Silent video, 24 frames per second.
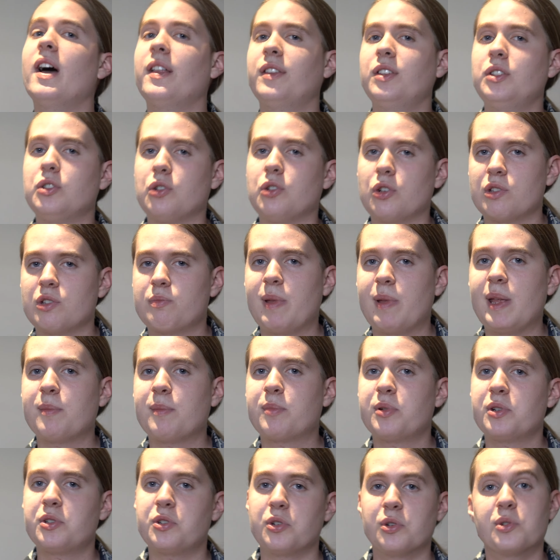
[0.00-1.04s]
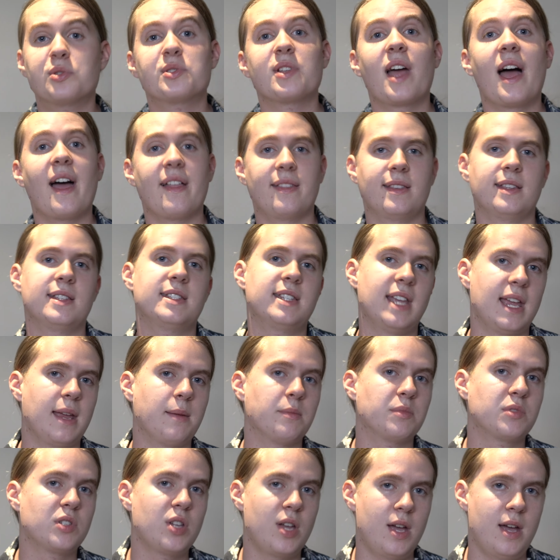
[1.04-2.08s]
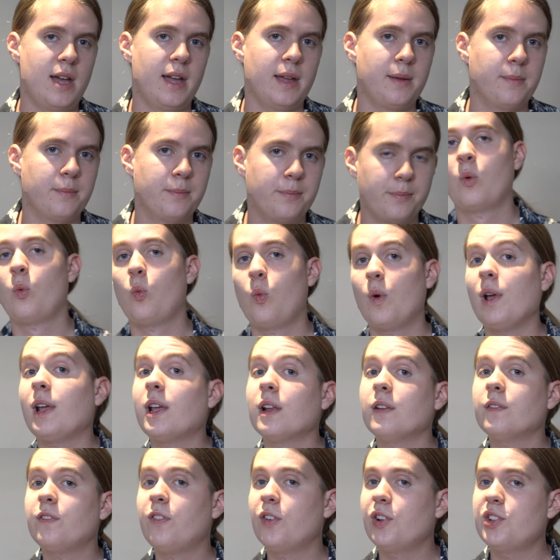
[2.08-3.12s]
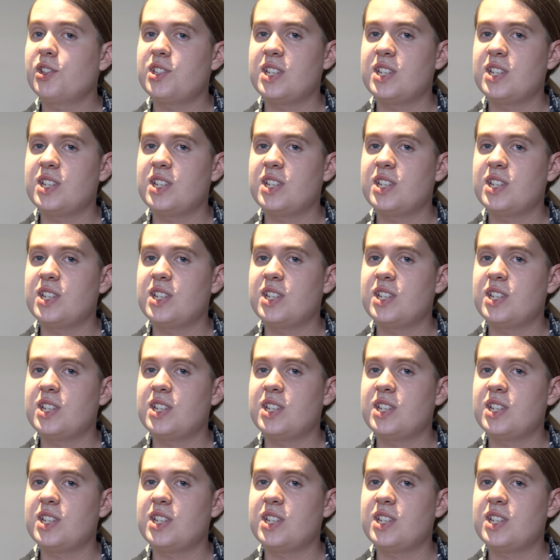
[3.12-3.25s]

other notes being produced at the same time. We can force